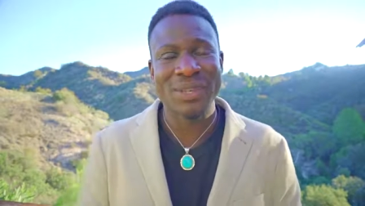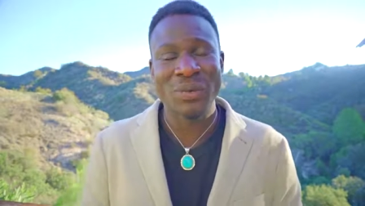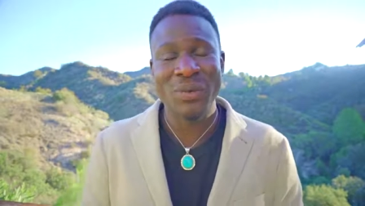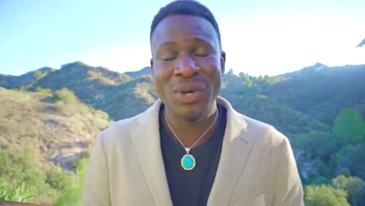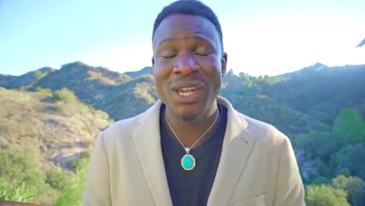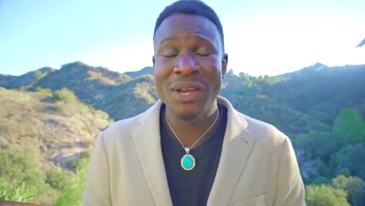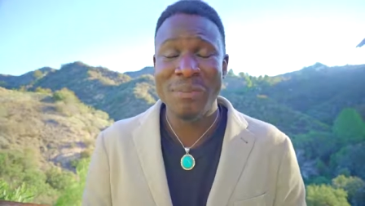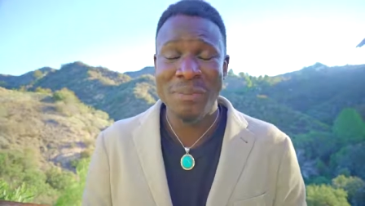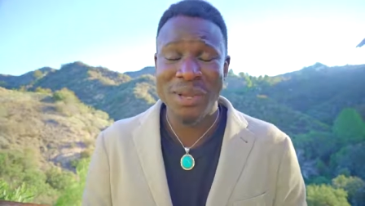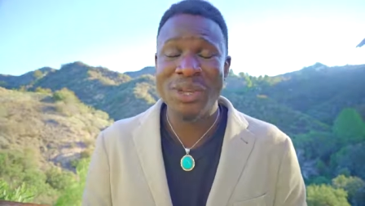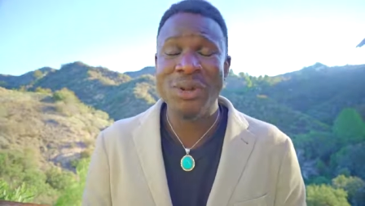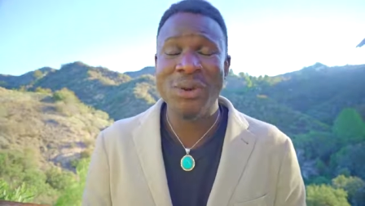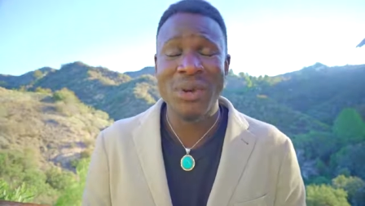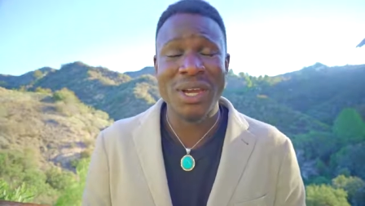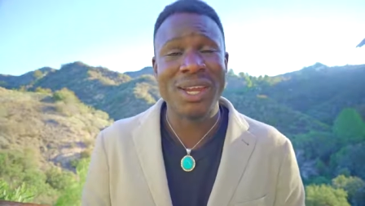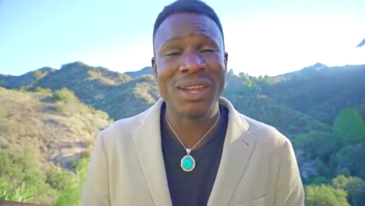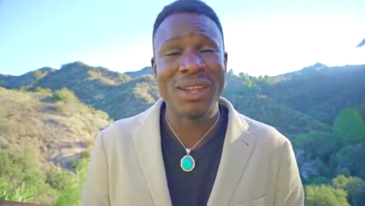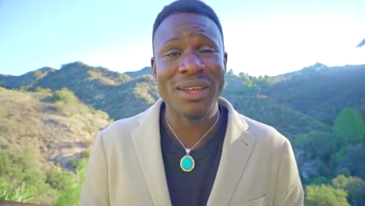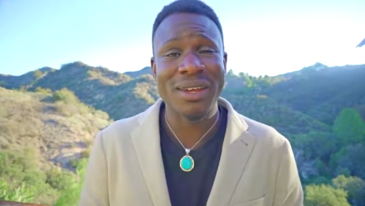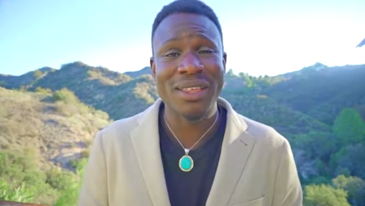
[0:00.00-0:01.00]
We're going to be
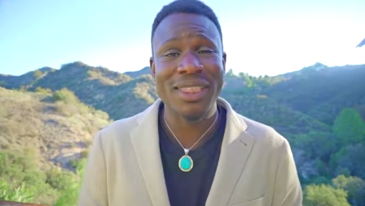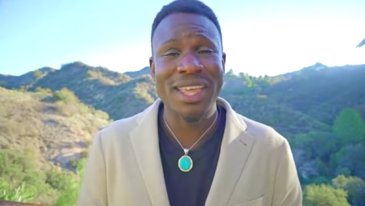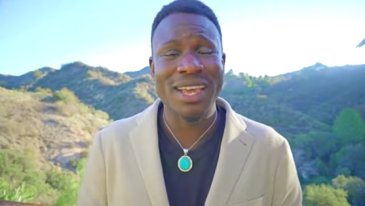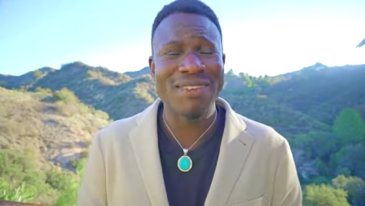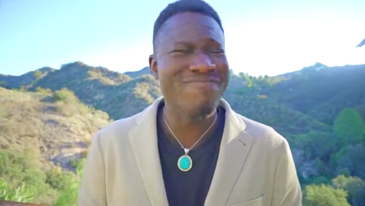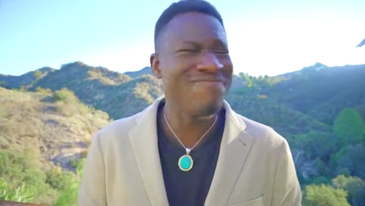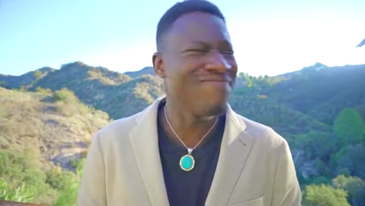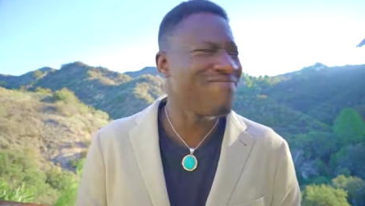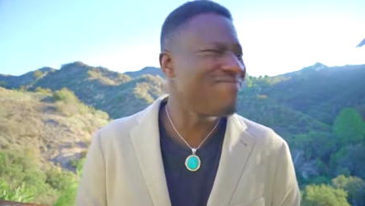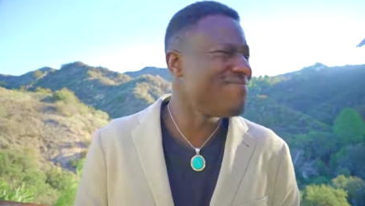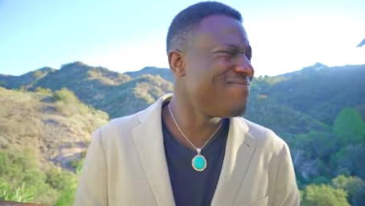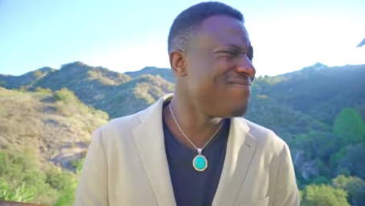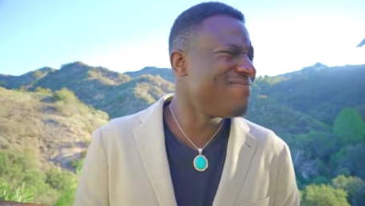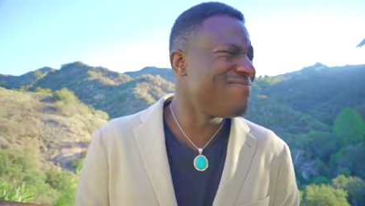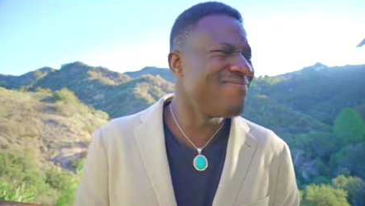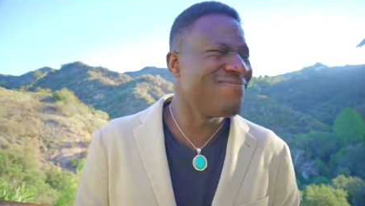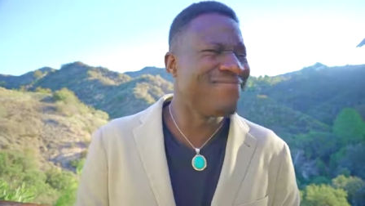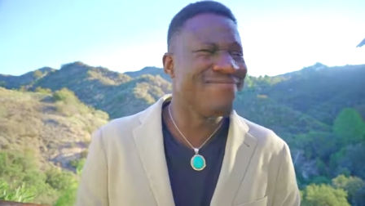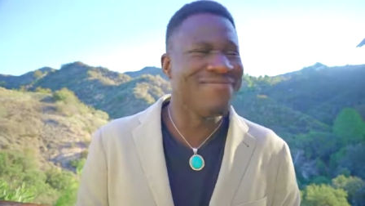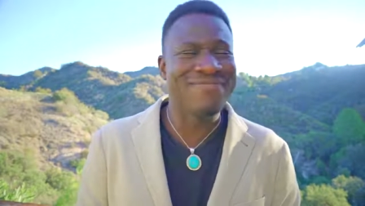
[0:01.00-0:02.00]
doing a lot of that.
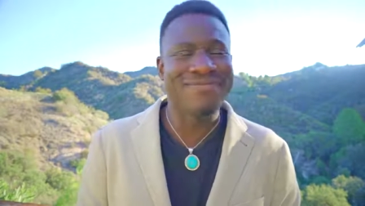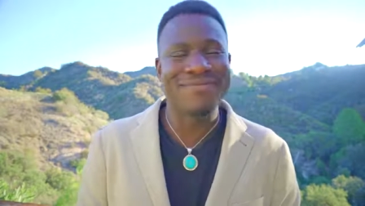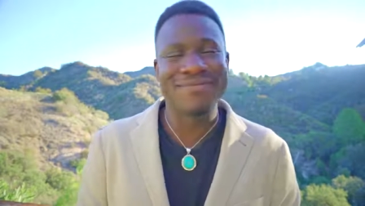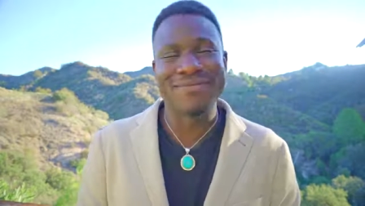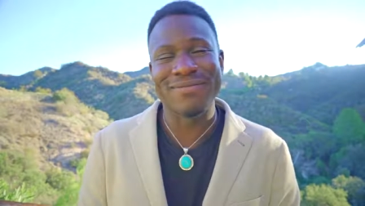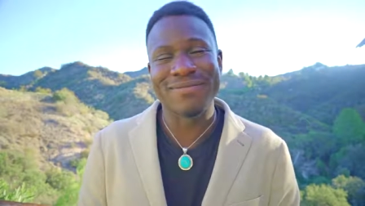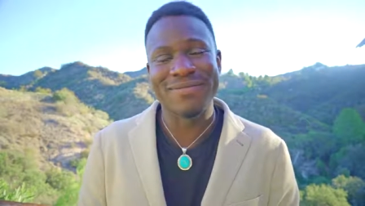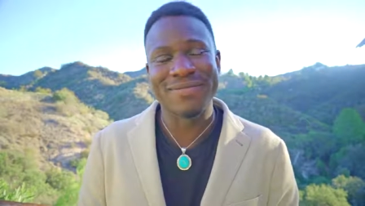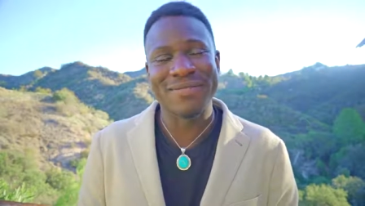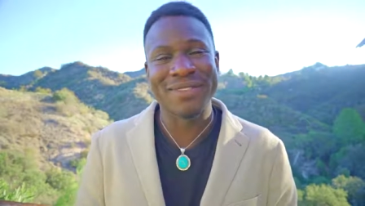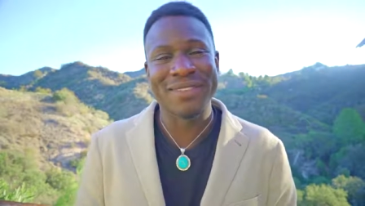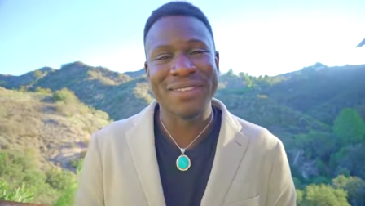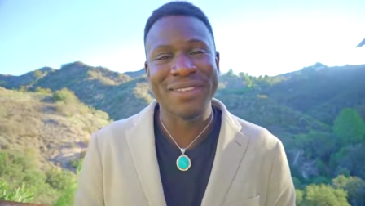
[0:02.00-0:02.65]
Mm.